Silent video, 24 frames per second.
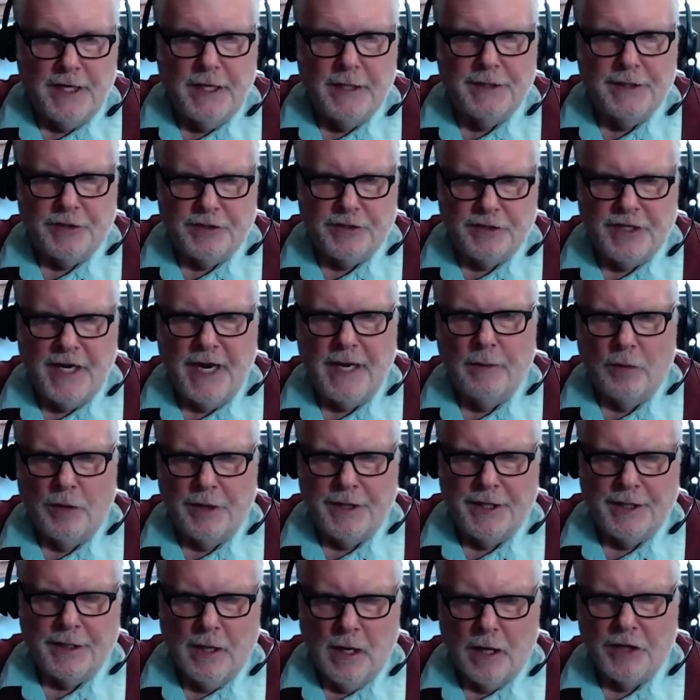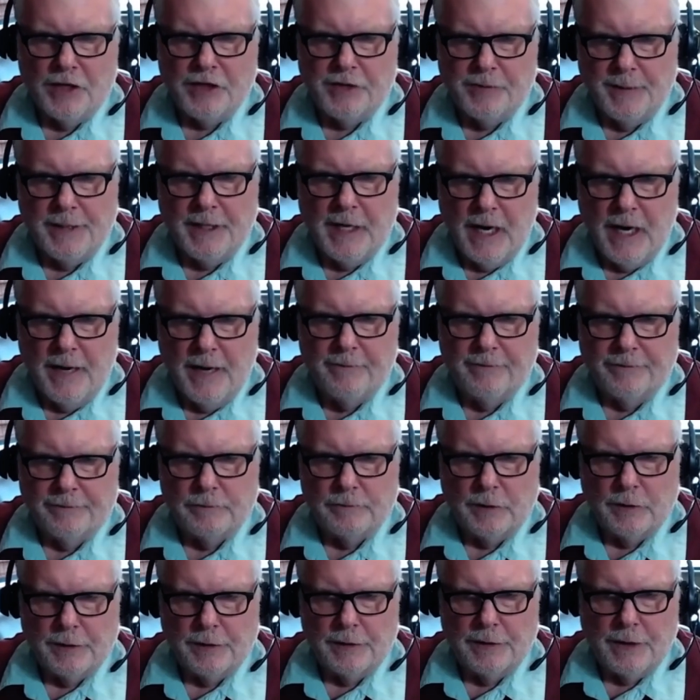in the state where the garnishment came
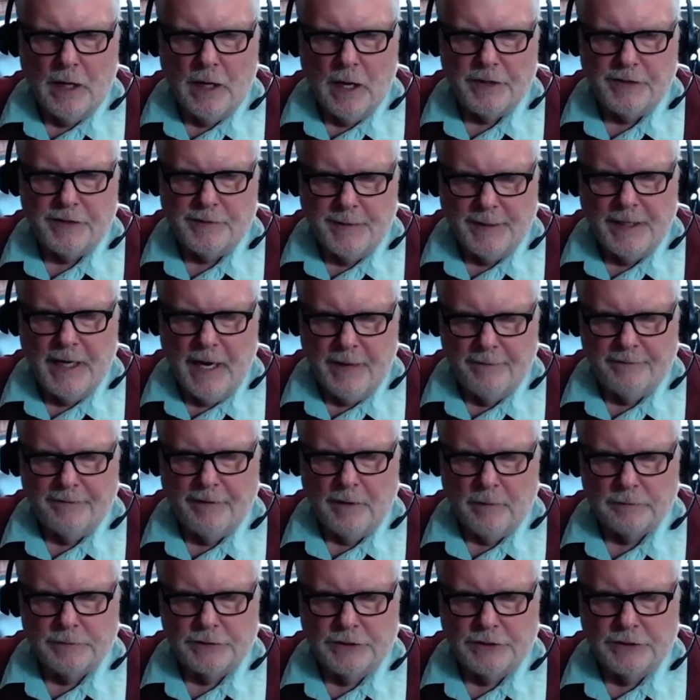from.